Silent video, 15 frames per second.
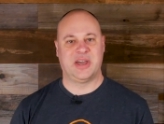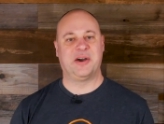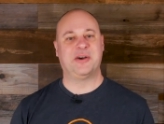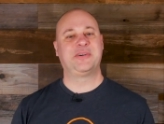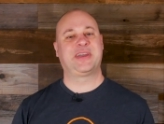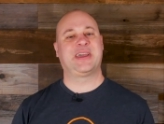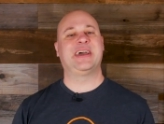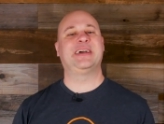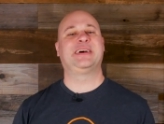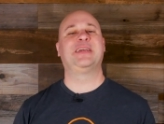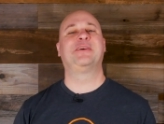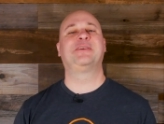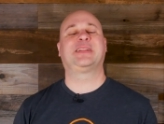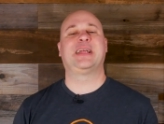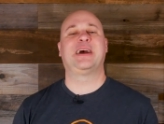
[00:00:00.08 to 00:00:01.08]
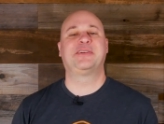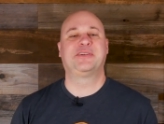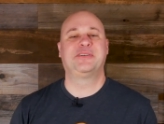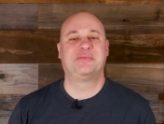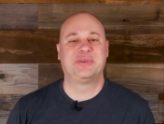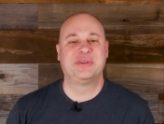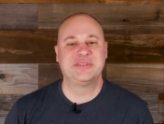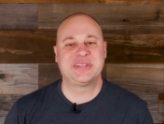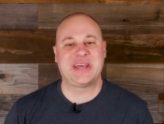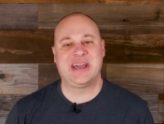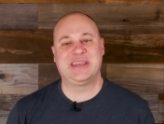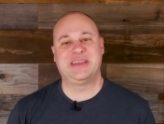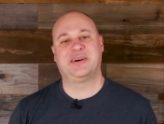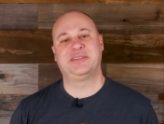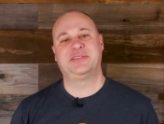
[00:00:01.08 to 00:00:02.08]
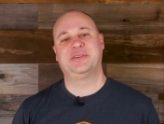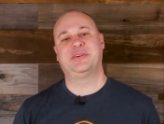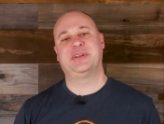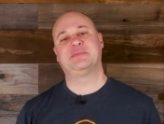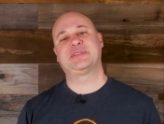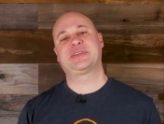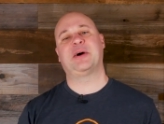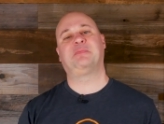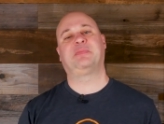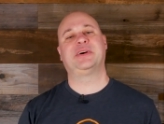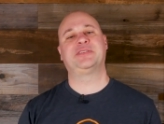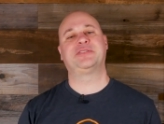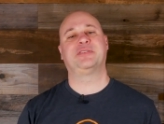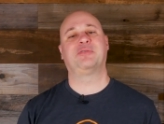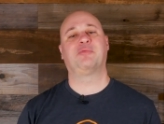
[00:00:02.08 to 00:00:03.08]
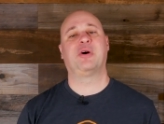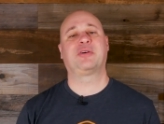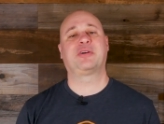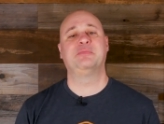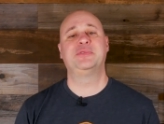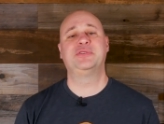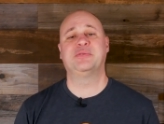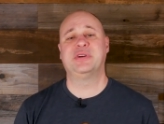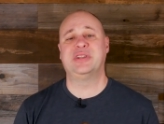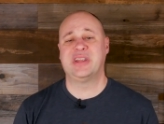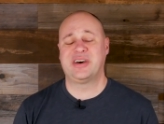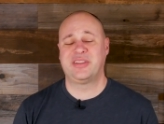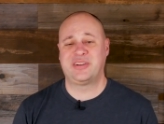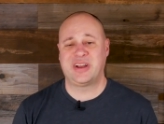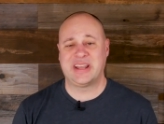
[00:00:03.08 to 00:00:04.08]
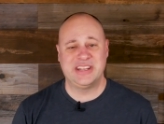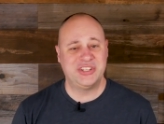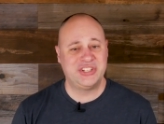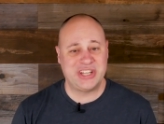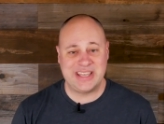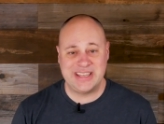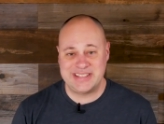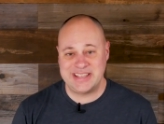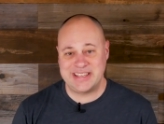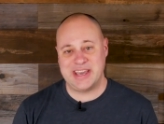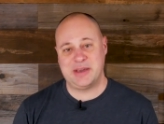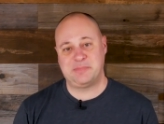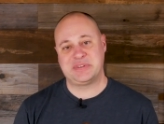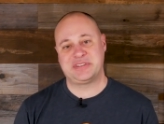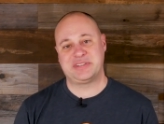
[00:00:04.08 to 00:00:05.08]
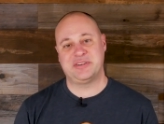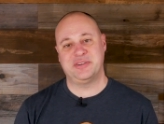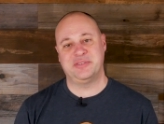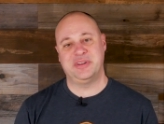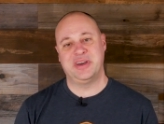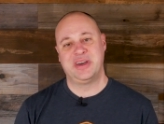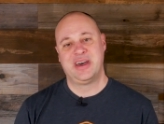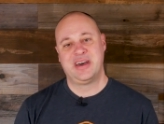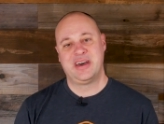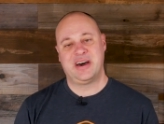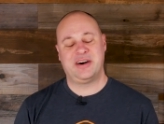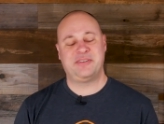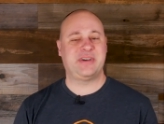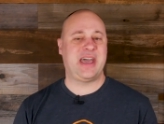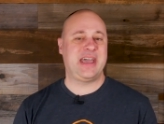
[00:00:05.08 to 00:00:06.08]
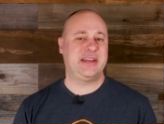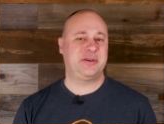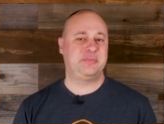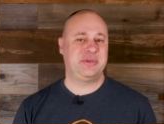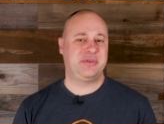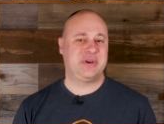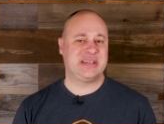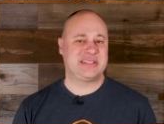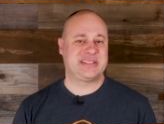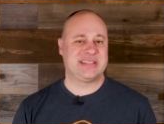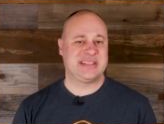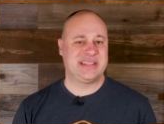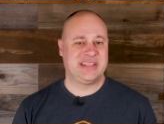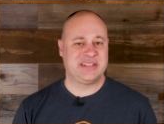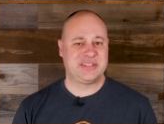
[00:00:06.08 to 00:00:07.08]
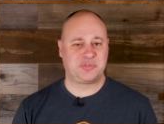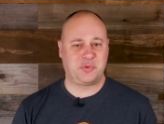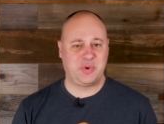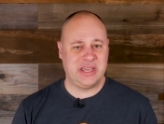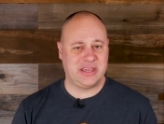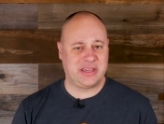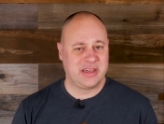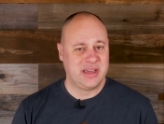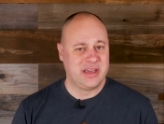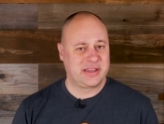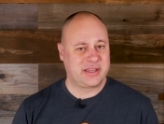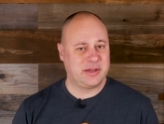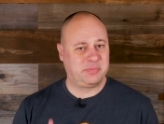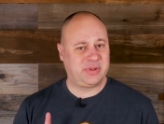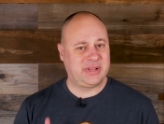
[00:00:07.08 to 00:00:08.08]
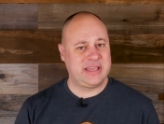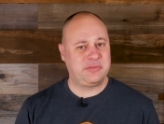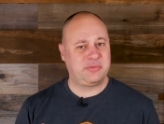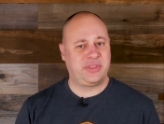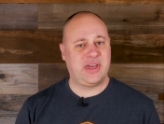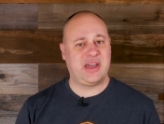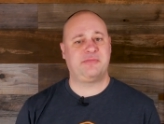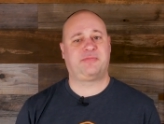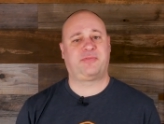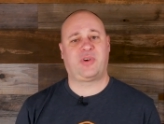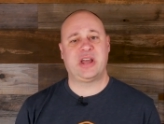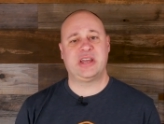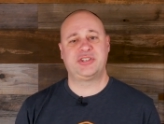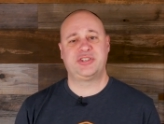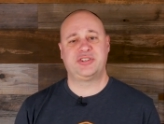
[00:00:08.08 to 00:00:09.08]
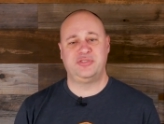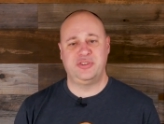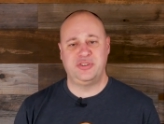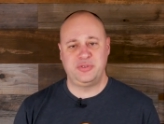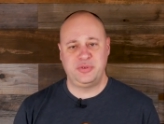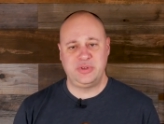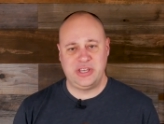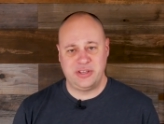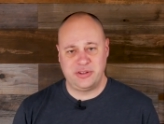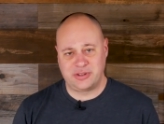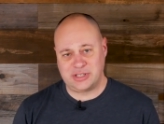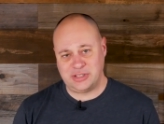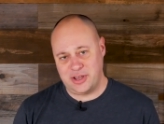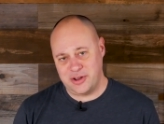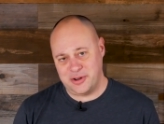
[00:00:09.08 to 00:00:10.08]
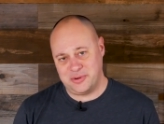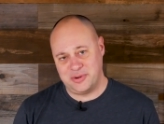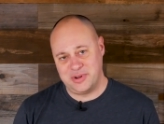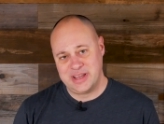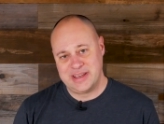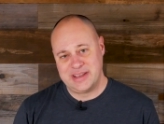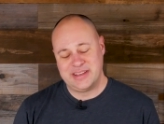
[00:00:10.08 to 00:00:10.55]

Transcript: Okay, hello cloud gurus. How y'all doing? I'm Scott Pletcher and welcome to another enchanting episode of AWS This Week, complete with that fresh new year glow.